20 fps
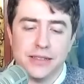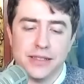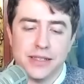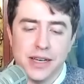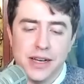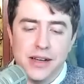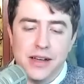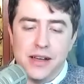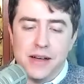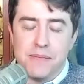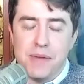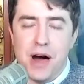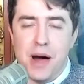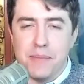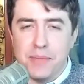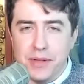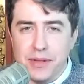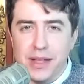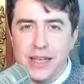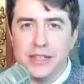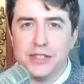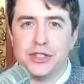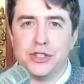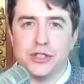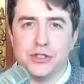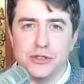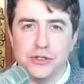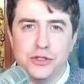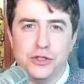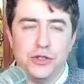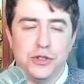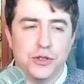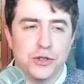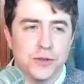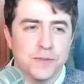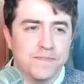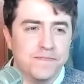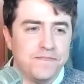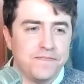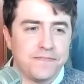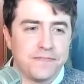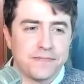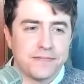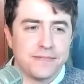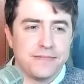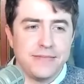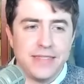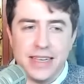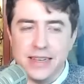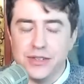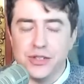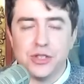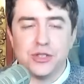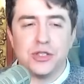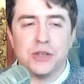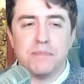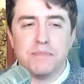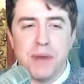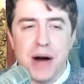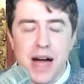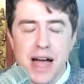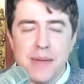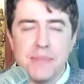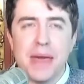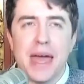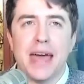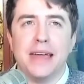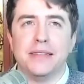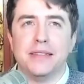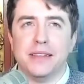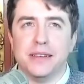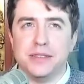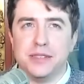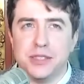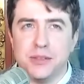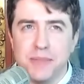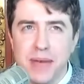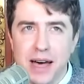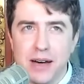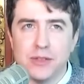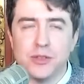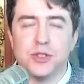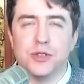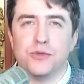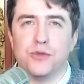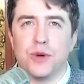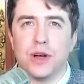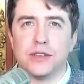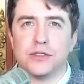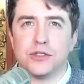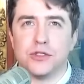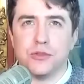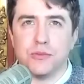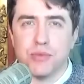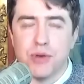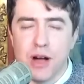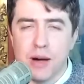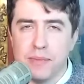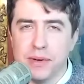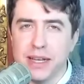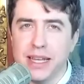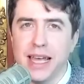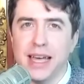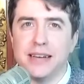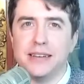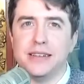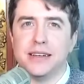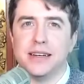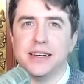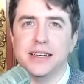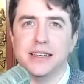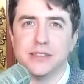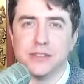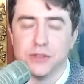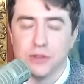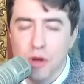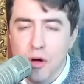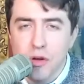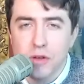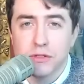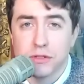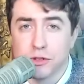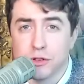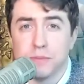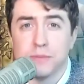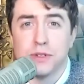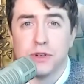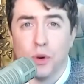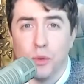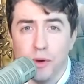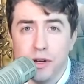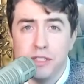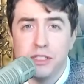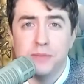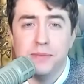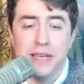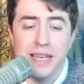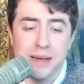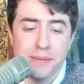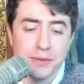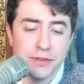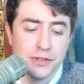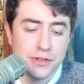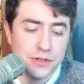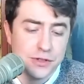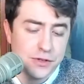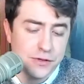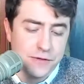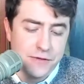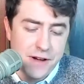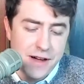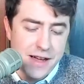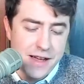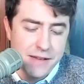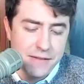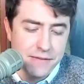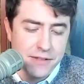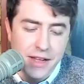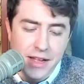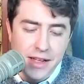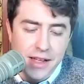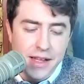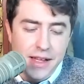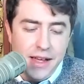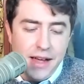its population to just imbibe endless amounts of Western propaganda is long term going to be able to survive.